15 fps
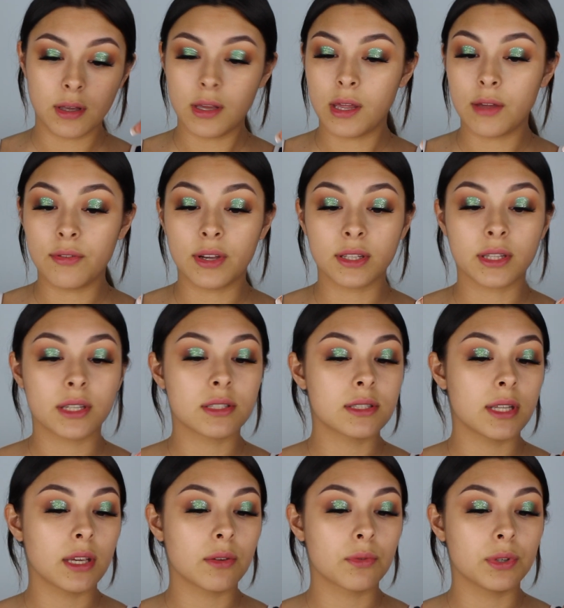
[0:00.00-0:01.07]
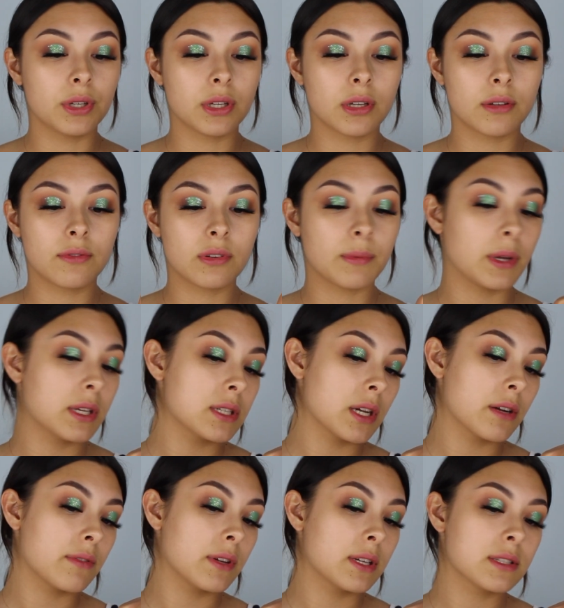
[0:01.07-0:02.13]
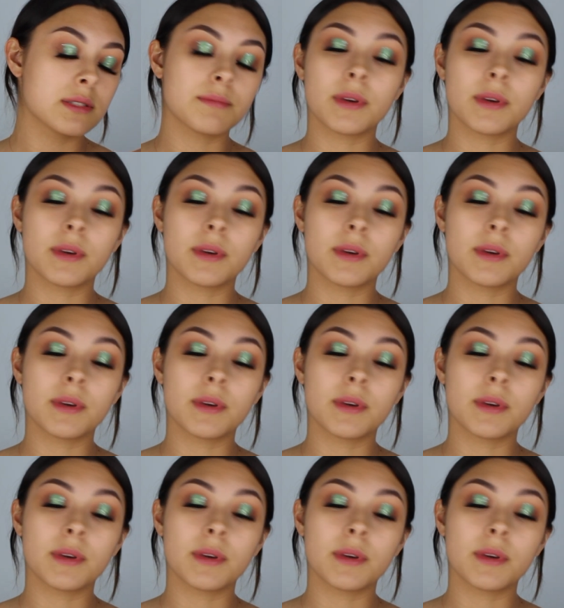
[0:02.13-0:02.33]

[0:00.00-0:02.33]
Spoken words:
I feel like that's like really good for my entire face.